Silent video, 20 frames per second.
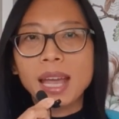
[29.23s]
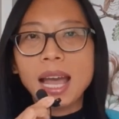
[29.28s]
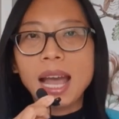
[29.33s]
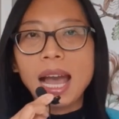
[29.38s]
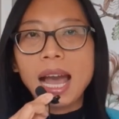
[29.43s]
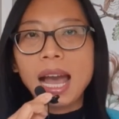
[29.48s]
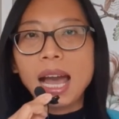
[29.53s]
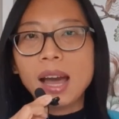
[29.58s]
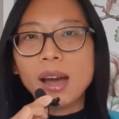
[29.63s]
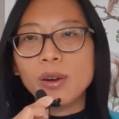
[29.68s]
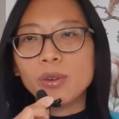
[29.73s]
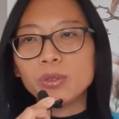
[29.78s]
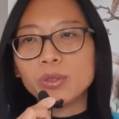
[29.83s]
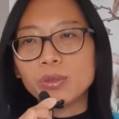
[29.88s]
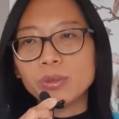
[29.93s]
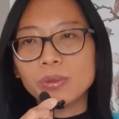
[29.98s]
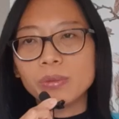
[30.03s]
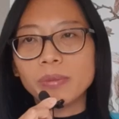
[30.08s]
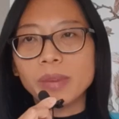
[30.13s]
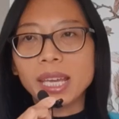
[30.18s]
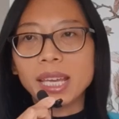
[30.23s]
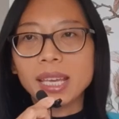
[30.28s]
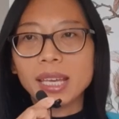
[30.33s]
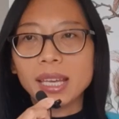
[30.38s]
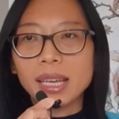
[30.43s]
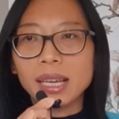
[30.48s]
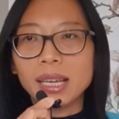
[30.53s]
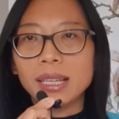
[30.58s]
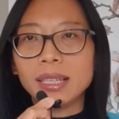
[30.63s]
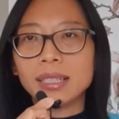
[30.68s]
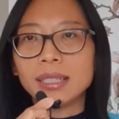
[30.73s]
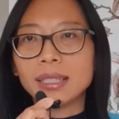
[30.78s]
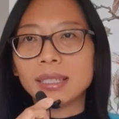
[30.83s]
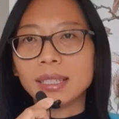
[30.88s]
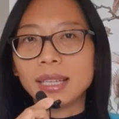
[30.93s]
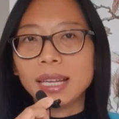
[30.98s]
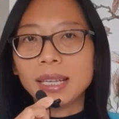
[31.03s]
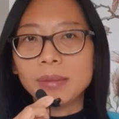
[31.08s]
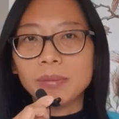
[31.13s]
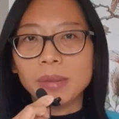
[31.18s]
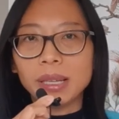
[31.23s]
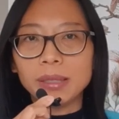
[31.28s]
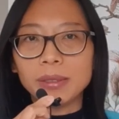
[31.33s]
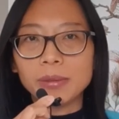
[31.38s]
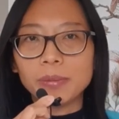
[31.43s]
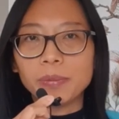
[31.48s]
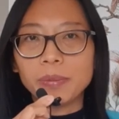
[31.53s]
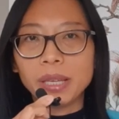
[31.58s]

how to make a statement